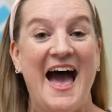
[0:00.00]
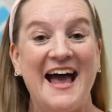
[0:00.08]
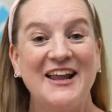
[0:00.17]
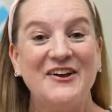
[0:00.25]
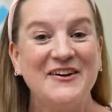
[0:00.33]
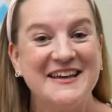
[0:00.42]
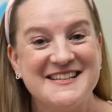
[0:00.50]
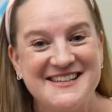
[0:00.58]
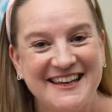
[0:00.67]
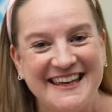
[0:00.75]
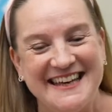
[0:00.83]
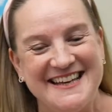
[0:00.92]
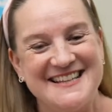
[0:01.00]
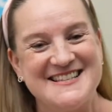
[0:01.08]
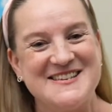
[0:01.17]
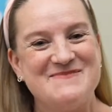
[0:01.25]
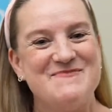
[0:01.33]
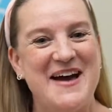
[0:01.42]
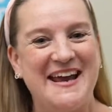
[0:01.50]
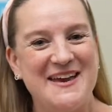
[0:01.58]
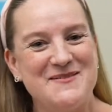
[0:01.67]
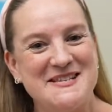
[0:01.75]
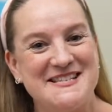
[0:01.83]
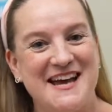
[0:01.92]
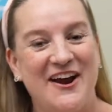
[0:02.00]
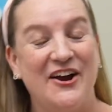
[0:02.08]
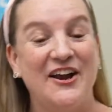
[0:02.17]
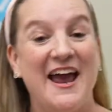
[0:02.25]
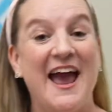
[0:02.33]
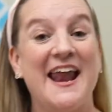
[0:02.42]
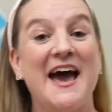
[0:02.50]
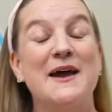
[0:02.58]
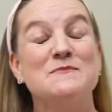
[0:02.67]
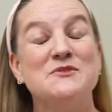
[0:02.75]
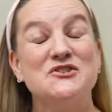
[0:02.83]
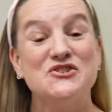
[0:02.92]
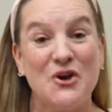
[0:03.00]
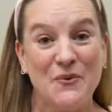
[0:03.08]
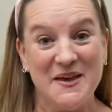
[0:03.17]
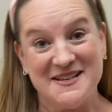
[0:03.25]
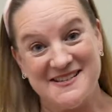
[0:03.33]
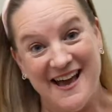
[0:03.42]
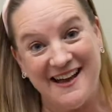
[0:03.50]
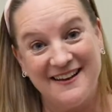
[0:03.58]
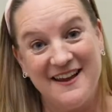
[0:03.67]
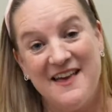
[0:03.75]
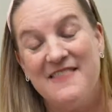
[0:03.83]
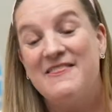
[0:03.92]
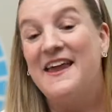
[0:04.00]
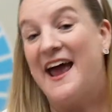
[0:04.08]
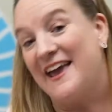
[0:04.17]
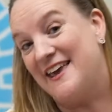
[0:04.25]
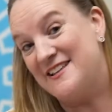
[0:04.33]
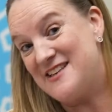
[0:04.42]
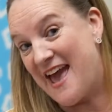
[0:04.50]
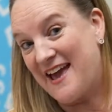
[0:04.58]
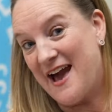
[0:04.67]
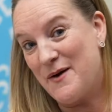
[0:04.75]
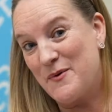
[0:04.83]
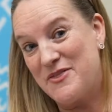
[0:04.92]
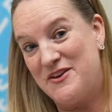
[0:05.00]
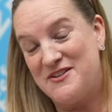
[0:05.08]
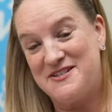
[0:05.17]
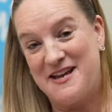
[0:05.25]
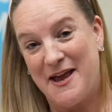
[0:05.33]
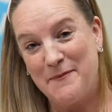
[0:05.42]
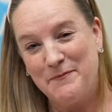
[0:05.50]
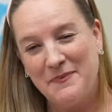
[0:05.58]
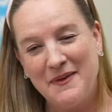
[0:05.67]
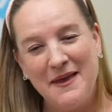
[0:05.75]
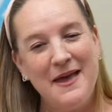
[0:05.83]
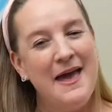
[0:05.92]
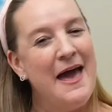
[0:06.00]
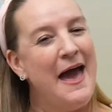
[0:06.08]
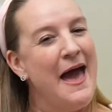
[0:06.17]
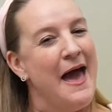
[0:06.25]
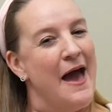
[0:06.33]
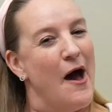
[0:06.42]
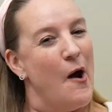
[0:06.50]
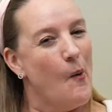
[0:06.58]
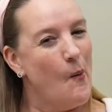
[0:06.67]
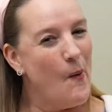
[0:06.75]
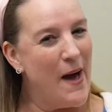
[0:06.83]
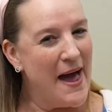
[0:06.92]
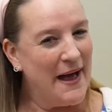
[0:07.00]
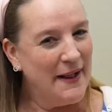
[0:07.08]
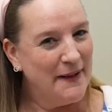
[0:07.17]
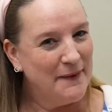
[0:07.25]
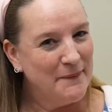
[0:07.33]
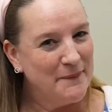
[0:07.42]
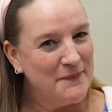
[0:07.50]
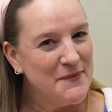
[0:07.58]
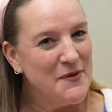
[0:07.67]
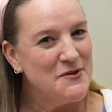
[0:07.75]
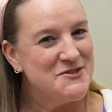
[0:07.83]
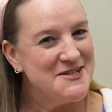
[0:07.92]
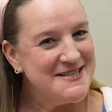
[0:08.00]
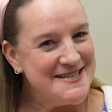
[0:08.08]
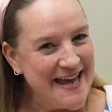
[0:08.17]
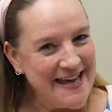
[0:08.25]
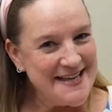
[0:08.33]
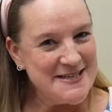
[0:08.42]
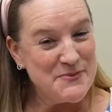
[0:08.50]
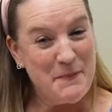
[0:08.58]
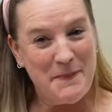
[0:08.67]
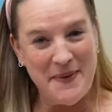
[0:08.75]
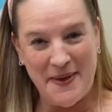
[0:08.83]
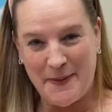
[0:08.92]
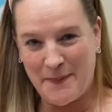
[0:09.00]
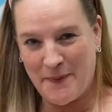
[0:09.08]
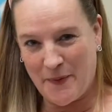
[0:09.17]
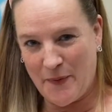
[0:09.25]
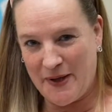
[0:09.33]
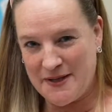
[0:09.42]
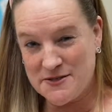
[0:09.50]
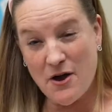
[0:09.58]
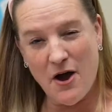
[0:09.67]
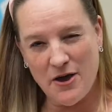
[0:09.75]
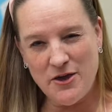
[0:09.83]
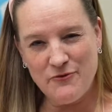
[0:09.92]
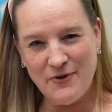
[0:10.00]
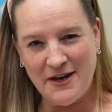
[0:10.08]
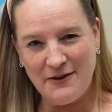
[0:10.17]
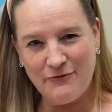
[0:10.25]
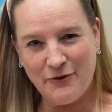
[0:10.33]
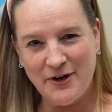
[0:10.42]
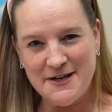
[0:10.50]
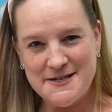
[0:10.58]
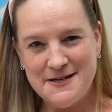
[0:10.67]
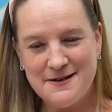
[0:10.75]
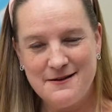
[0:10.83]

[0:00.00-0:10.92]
Hello, Hillsong kids. My name is Taryn, and I am so excited that I get to hang out with you today. Well, today's big point, are you ready for it?